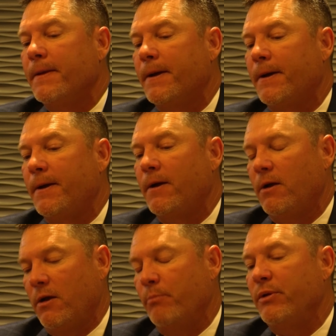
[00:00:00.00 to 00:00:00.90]

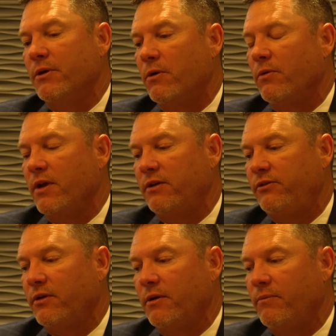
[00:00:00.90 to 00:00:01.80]
A bill
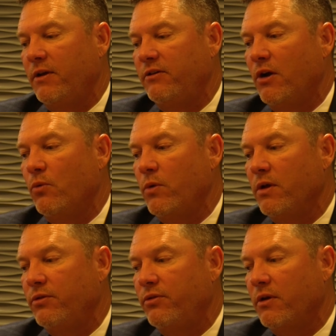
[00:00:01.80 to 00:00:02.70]
that dealt
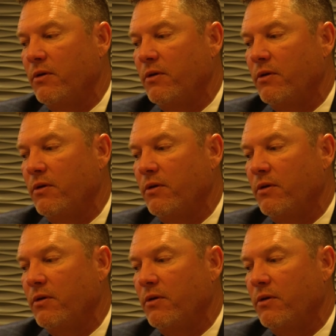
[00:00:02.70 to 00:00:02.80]
with